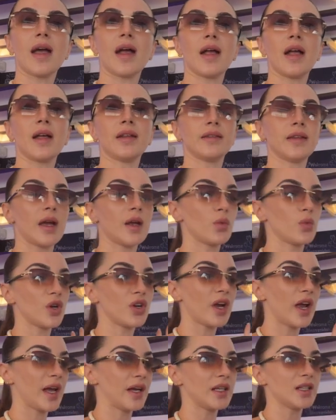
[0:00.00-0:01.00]
and then we're
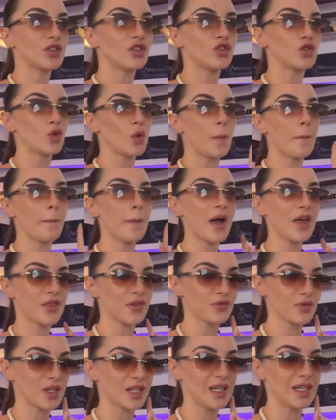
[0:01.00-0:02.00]
heading to
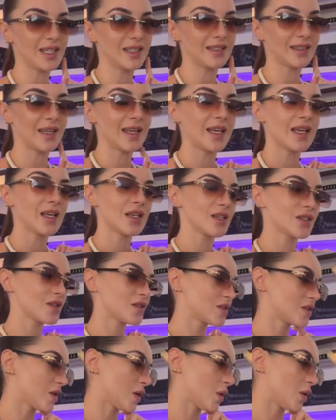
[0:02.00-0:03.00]
Madrid.
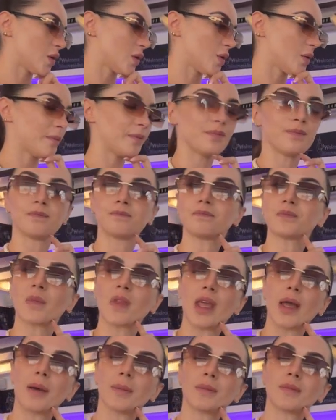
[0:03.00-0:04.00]
So
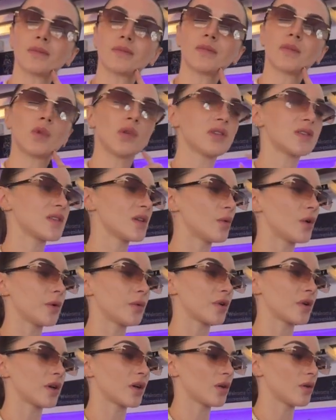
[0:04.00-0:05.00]
yeah, we'll see where
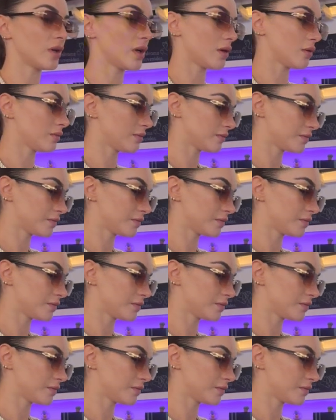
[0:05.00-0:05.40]
we're gonna go now.